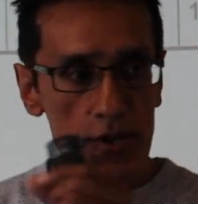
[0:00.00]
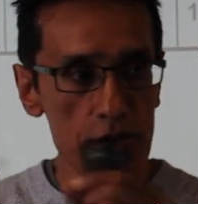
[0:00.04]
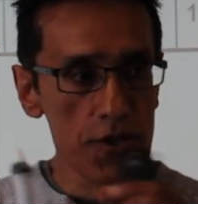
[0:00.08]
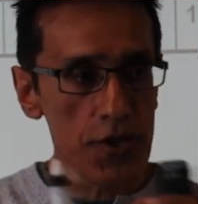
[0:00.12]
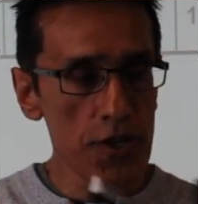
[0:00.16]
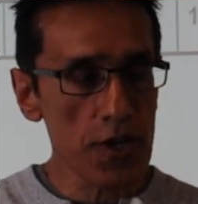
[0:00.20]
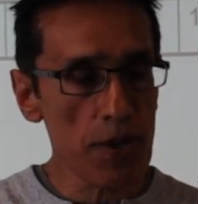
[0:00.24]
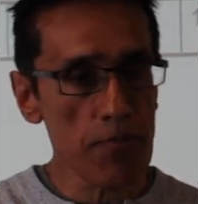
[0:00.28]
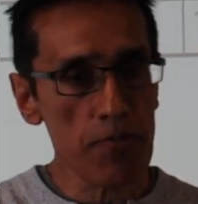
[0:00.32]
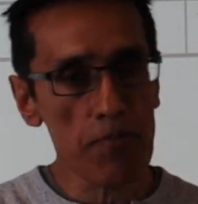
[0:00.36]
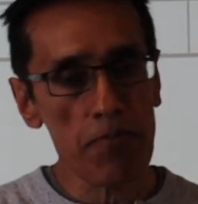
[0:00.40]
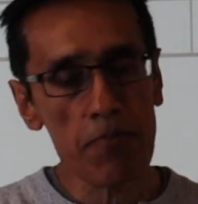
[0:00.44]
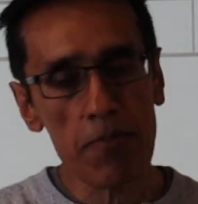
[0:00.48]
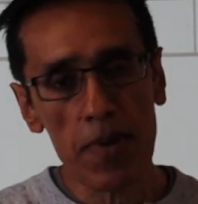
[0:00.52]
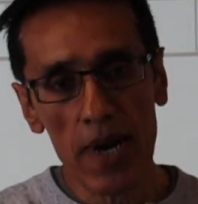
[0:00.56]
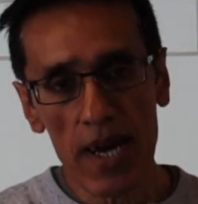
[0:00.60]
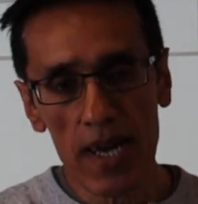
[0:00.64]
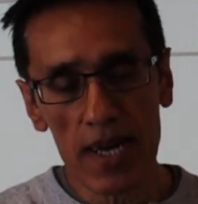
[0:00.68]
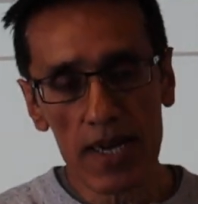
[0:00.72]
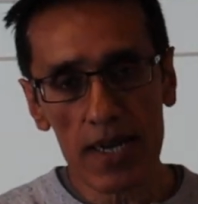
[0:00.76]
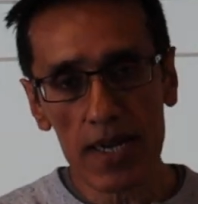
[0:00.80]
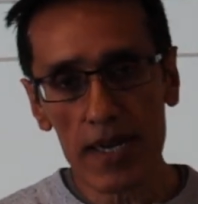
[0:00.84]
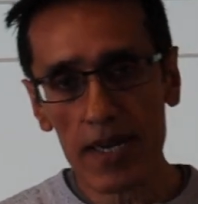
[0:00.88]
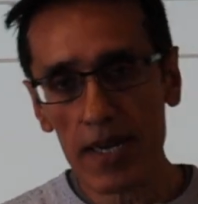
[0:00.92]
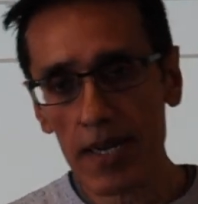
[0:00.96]
jump
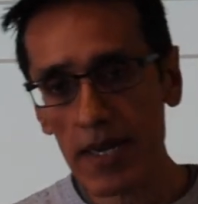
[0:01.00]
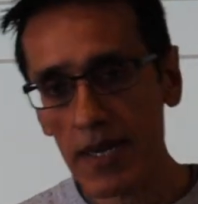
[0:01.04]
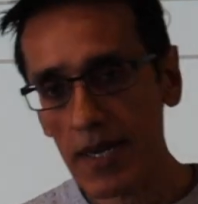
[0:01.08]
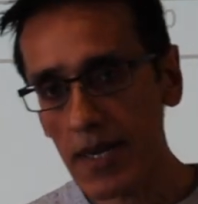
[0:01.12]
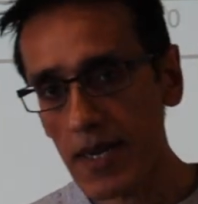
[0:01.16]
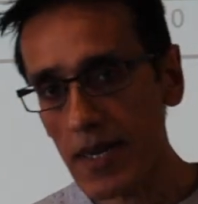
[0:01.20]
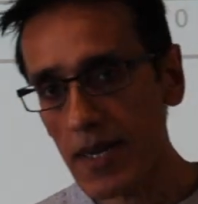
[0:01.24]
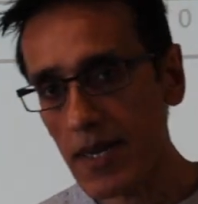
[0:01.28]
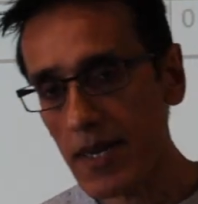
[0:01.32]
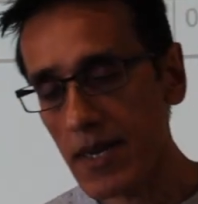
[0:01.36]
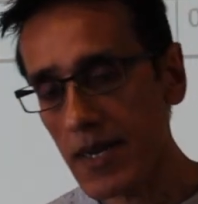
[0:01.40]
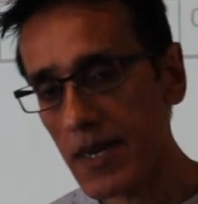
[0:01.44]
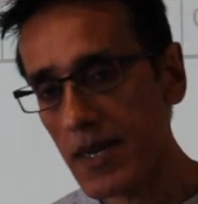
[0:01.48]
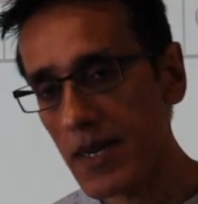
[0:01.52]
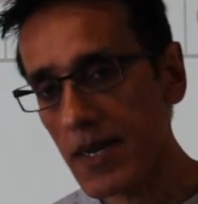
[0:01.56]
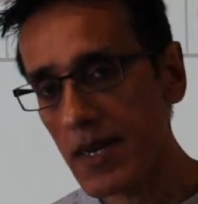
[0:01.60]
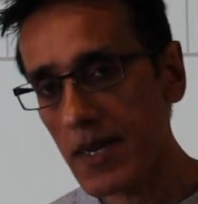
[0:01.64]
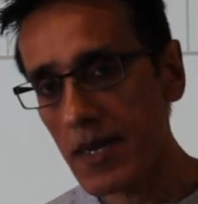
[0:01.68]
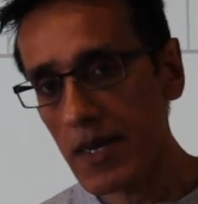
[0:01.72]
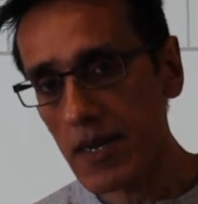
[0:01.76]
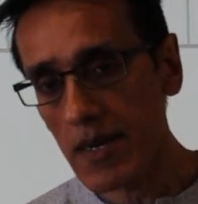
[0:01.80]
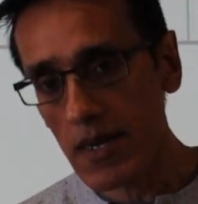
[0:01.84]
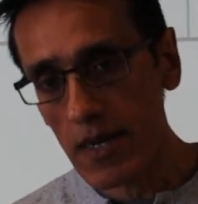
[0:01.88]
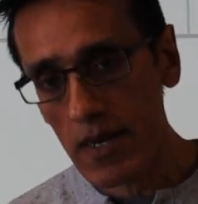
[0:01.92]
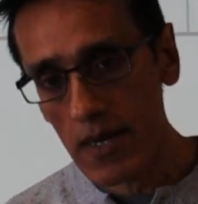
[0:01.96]
back
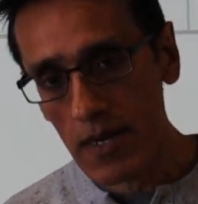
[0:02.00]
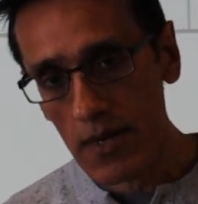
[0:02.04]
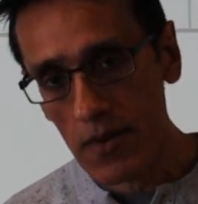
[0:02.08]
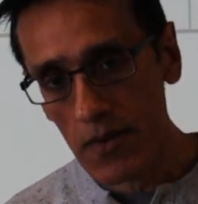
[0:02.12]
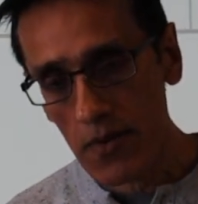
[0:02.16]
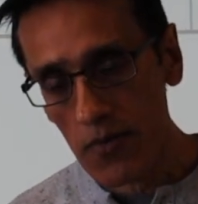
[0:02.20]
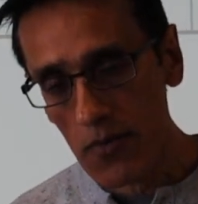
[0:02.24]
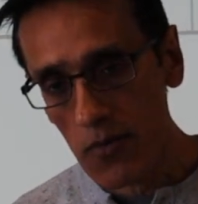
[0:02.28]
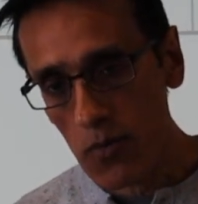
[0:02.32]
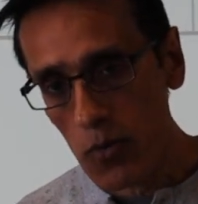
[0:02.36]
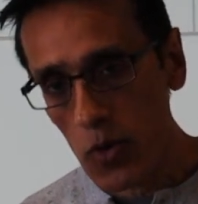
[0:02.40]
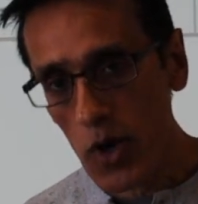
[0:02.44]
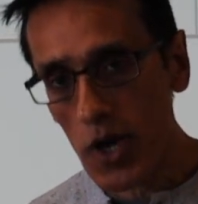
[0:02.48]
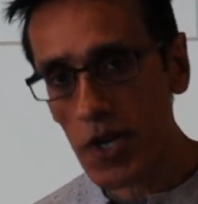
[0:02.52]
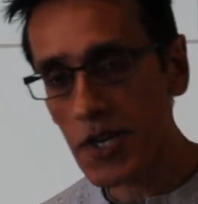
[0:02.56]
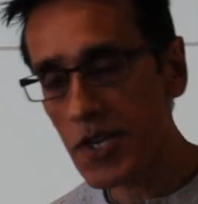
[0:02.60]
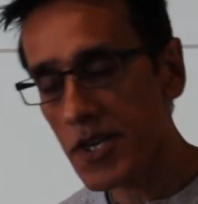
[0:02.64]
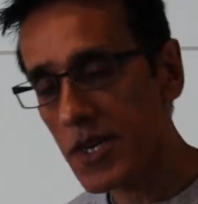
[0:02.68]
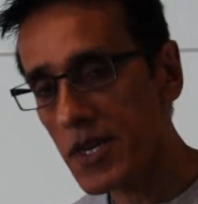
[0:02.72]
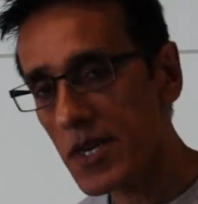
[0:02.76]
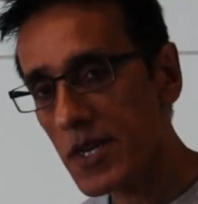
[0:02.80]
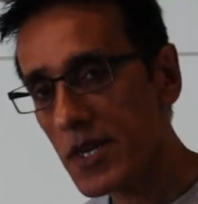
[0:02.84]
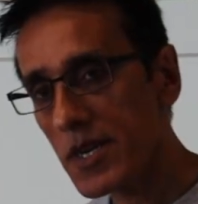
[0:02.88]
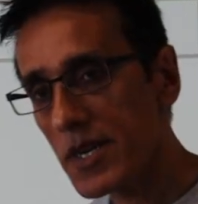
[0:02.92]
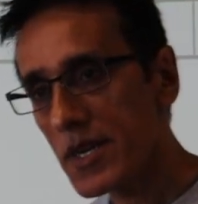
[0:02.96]
and
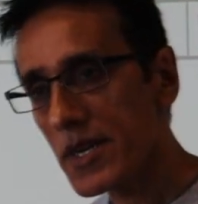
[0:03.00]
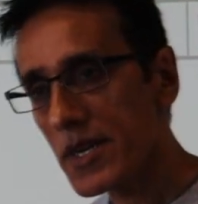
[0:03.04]
watch